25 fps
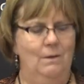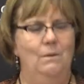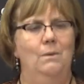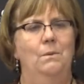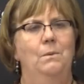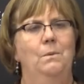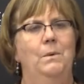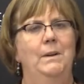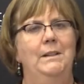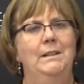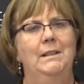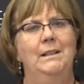
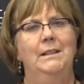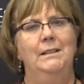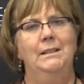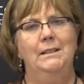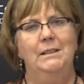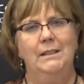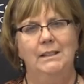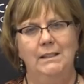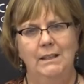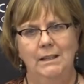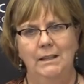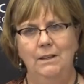When
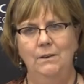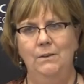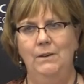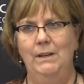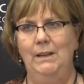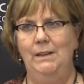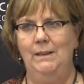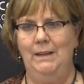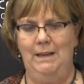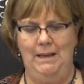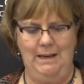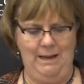
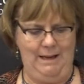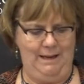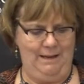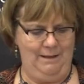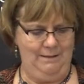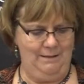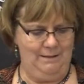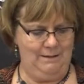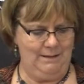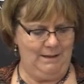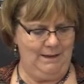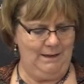considering the
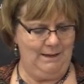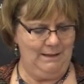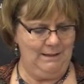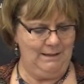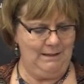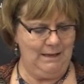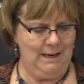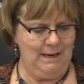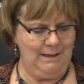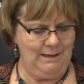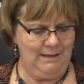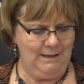arts, I,
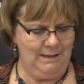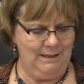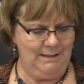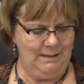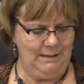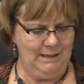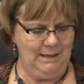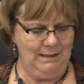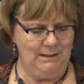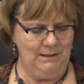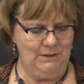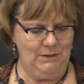
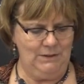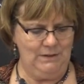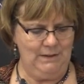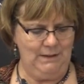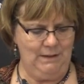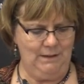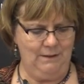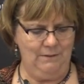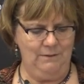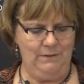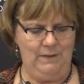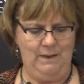tend to
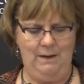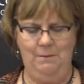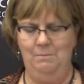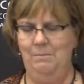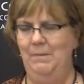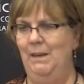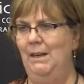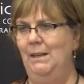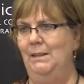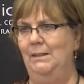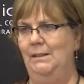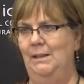think of
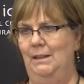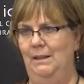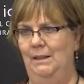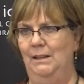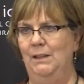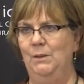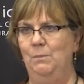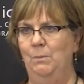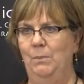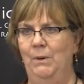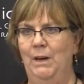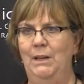them as
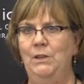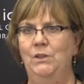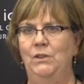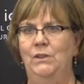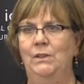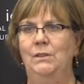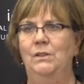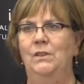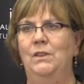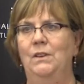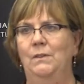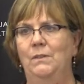
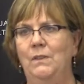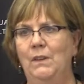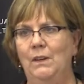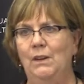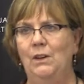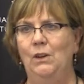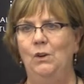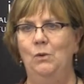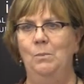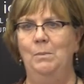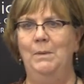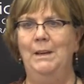expressions of the
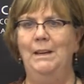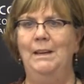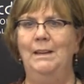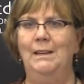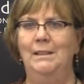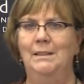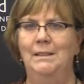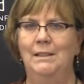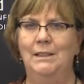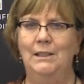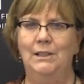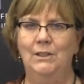human
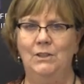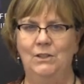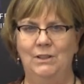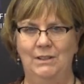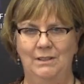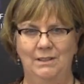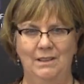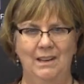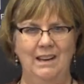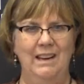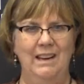condition